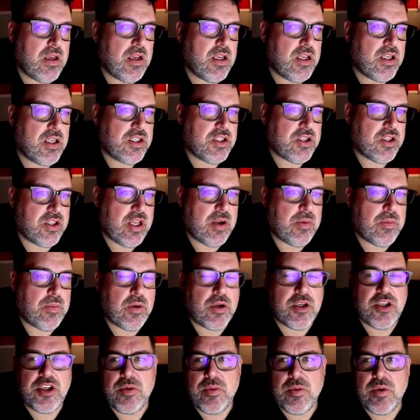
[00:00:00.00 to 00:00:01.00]
So then
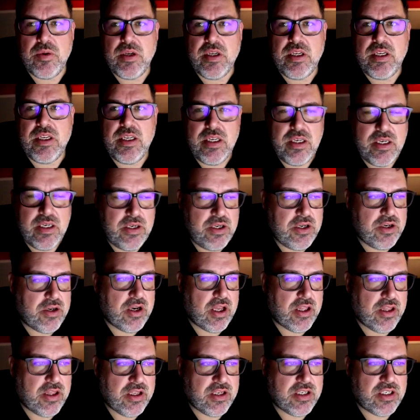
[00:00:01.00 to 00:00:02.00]
once you would you
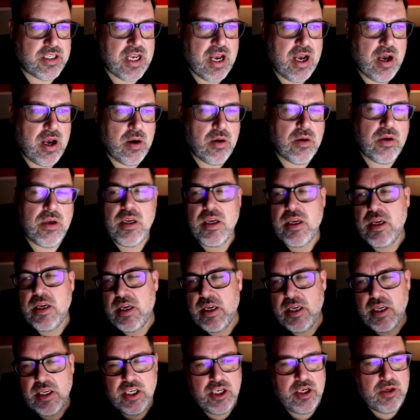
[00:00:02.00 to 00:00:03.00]
cut this out,
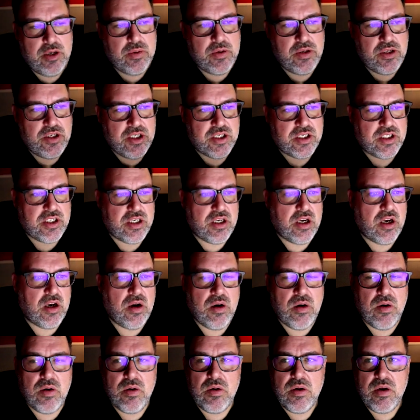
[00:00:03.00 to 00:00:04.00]
you would just
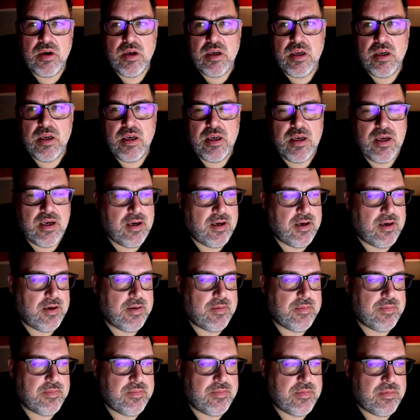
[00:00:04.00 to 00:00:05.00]
go um,
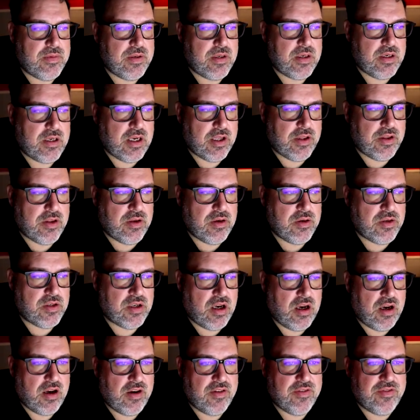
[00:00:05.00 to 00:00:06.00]
cut those
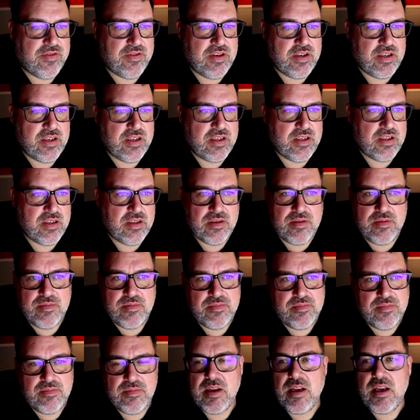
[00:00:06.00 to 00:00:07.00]
off and
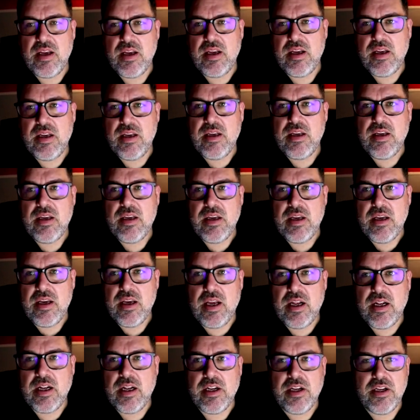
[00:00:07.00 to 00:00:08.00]
and
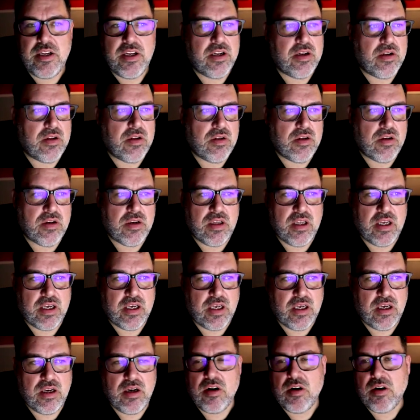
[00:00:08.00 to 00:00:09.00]
it'll look like a
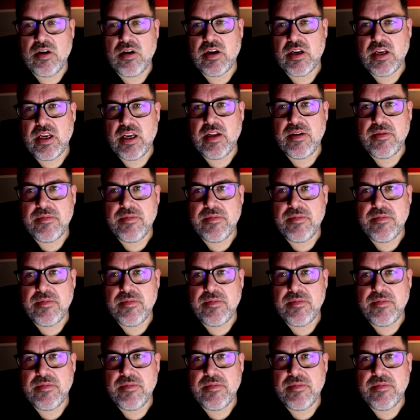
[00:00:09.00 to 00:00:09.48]
heart again.